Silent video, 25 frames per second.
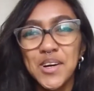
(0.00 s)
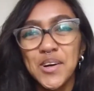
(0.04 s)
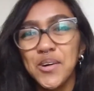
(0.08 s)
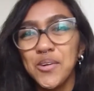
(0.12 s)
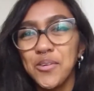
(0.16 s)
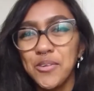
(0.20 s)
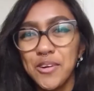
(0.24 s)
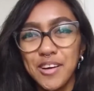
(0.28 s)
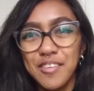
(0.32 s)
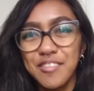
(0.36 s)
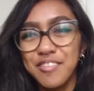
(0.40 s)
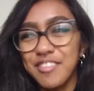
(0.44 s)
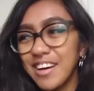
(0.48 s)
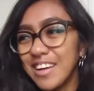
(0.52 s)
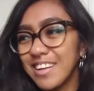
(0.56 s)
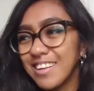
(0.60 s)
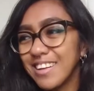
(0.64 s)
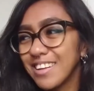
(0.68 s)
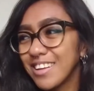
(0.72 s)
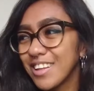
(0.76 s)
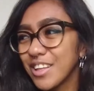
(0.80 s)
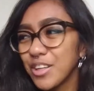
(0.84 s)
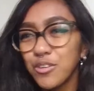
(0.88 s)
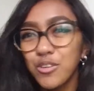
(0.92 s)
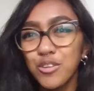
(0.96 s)
or I find
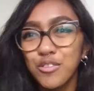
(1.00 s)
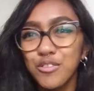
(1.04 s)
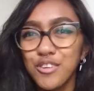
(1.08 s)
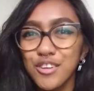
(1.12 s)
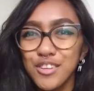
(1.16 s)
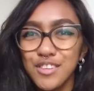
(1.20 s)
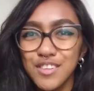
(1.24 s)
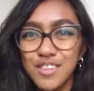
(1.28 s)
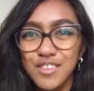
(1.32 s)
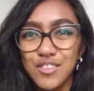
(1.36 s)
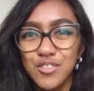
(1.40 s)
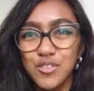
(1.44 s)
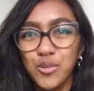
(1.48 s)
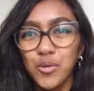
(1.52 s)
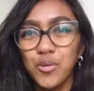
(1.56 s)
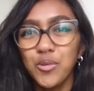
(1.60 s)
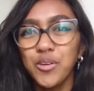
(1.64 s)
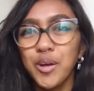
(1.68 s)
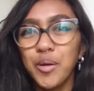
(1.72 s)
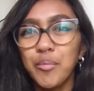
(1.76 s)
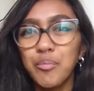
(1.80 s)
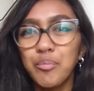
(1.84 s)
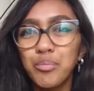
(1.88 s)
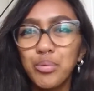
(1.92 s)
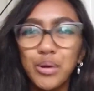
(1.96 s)
that the universe is
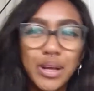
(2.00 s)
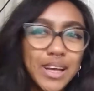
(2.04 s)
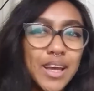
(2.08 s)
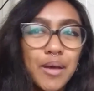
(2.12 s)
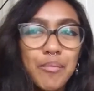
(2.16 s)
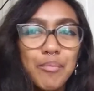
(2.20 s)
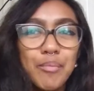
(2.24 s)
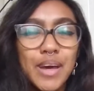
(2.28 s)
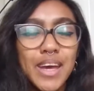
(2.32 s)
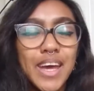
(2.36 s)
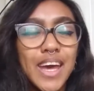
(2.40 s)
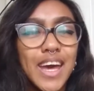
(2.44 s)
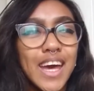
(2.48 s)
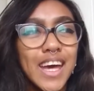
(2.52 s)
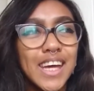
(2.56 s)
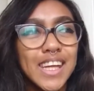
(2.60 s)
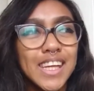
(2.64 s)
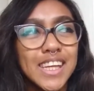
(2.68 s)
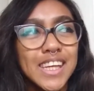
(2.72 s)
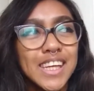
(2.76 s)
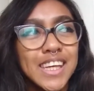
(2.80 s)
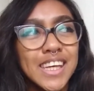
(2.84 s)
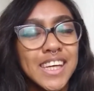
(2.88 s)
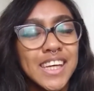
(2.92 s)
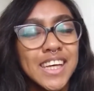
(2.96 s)
throwing a brick at my head,
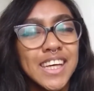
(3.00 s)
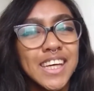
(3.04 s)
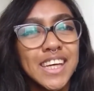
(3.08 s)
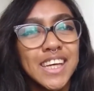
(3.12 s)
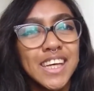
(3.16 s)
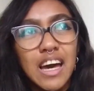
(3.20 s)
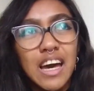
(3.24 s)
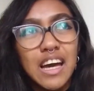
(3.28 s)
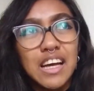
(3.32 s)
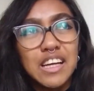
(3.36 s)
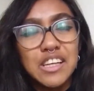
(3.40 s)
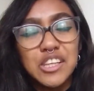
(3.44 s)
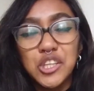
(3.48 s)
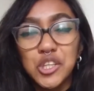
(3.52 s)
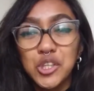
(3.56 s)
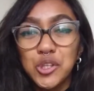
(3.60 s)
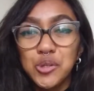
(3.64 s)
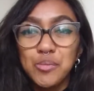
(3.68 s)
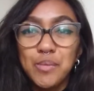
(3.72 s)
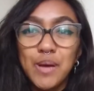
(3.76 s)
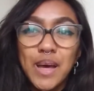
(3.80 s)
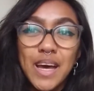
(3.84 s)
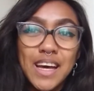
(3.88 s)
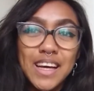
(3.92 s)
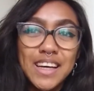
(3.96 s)
I
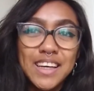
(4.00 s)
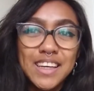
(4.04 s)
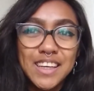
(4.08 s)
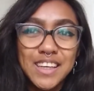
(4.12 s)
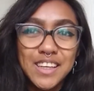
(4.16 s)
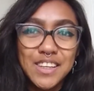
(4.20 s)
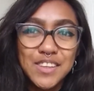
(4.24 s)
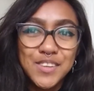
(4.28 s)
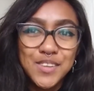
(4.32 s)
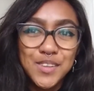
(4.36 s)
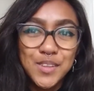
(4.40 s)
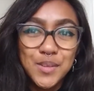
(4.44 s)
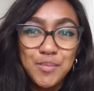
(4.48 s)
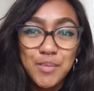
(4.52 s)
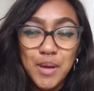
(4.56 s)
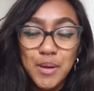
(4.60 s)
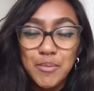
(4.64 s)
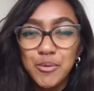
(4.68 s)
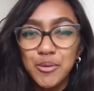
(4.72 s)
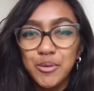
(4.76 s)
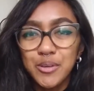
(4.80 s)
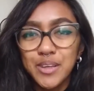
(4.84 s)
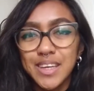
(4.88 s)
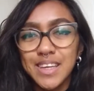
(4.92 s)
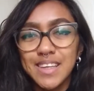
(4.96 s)
turn back to the
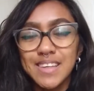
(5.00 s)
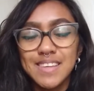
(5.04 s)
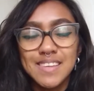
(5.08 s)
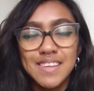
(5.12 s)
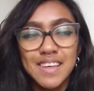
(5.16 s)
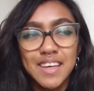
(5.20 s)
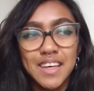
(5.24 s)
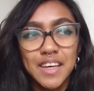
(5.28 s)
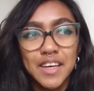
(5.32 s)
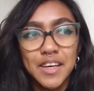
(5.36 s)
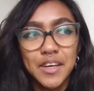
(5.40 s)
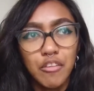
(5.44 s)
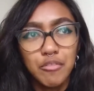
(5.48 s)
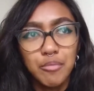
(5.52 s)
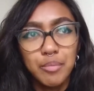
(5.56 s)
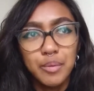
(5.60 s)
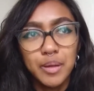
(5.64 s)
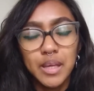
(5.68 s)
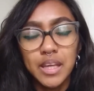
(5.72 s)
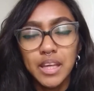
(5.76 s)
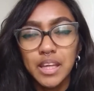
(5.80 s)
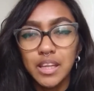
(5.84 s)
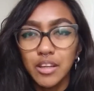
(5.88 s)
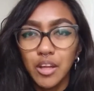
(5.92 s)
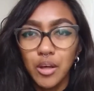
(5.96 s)
memories of
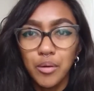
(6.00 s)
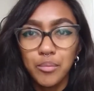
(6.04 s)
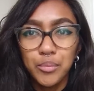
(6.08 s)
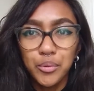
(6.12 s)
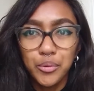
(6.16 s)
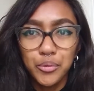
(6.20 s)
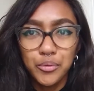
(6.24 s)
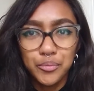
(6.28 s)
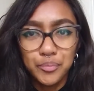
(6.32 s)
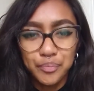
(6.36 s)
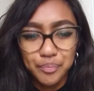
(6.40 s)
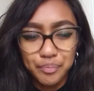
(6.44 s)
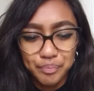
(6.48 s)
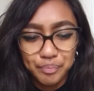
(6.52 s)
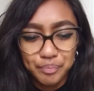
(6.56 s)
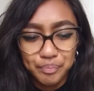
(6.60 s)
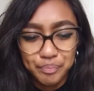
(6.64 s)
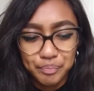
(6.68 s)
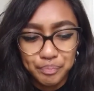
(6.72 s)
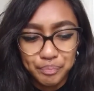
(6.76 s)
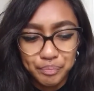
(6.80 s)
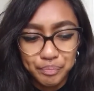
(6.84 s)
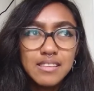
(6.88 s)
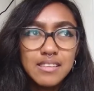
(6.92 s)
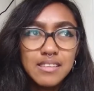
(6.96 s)
being in Ambon.
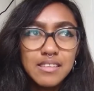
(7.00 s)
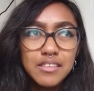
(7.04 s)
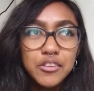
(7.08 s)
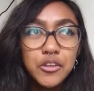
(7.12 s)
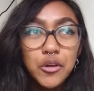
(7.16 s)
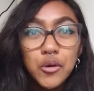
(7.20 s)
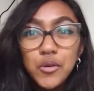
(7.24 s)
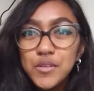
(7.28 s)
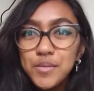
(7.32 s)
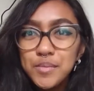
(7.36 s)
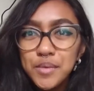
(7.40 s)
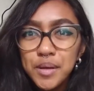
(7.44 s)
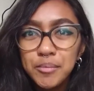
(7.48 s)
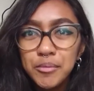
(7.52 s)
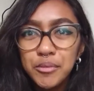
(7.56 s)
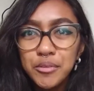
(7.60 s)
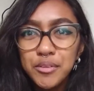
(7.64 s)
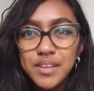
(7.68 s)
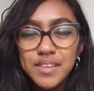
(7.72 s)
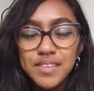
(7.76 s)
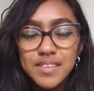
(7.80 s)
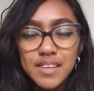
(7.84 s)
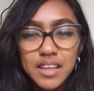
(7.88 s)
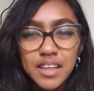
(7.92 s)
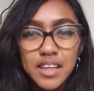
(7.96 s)
Those
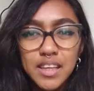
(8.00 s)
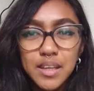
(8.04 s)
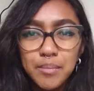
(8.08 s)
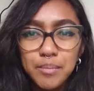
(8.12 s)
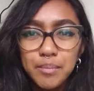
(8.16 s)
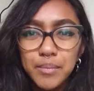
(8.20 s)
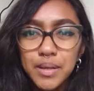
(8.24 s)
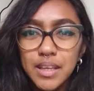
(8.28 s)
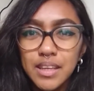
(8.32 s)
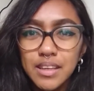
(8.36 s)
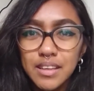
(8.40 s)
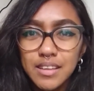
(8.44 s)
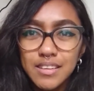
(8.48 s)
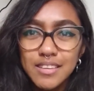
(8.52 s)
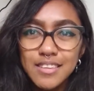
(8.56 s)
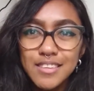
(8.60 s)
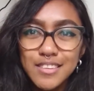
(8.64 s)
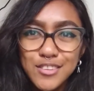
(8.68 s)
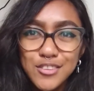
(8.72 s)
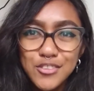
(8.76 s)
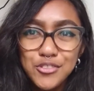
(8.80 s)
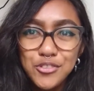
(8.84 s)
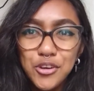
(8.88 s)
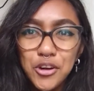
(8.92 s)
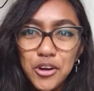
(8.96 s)
memories that keep me
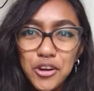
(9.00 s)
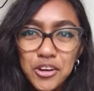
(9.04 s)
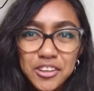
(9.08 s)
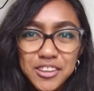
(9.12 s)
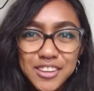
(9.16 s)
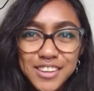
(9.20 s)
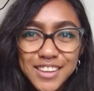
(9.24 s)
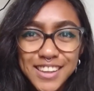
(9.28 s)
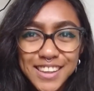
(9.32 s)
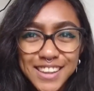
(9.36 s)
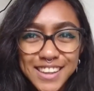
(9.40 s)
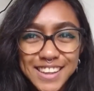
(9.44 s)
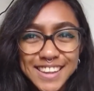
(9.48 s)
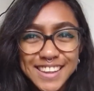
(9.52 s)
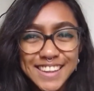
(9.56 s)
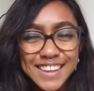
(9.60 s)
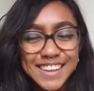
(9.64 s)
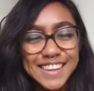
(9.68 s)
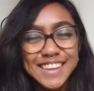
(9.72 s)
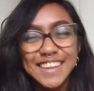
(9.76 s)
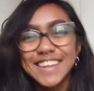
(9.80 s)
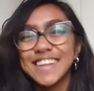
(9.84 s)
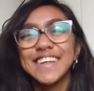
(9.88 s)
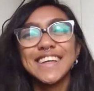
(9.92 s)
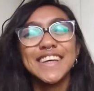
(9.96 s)
strong.
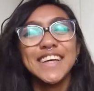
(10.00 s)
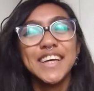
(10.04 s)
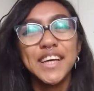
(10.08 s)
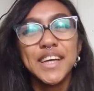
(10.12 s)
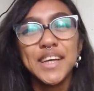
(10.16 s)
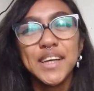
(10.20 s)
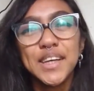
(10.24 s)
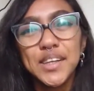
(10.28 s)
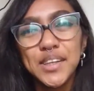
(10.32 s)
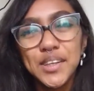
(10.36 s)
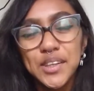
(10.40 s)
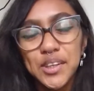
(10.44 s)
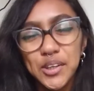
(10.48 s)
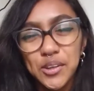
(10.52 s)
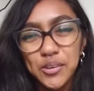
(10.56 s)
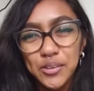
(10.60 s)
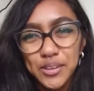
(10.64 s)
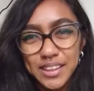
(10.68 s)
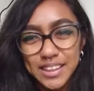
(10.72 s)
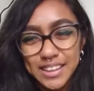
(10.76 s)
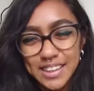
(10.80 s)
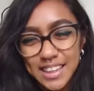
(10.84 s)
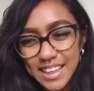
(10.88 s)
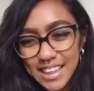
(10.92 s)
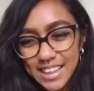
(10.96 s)

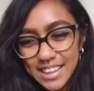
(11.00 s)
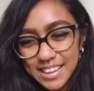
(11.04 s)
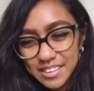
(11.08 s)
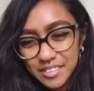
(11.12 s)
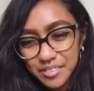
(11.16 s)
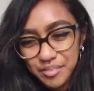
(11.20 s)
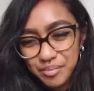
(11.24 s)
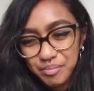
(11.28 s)
Knowing that